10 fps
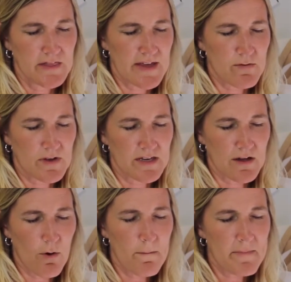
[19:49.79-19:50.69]
they would
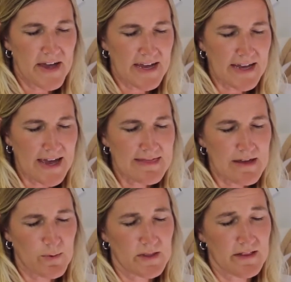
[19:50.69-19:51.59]
obey, and they
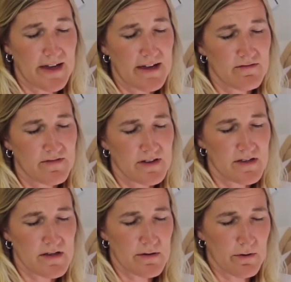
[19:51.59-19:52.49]
would love
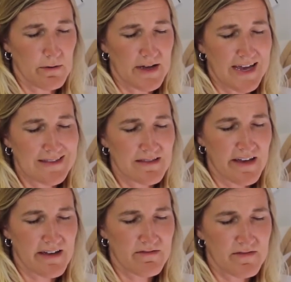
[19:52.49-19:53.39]
you and
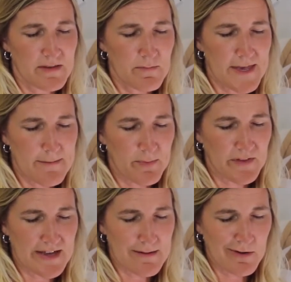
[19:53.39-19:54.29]
love the people
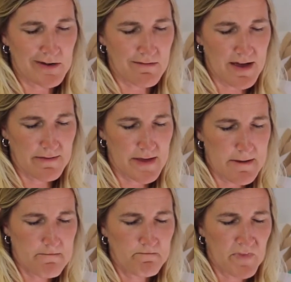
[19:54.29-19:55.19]
that you put around them.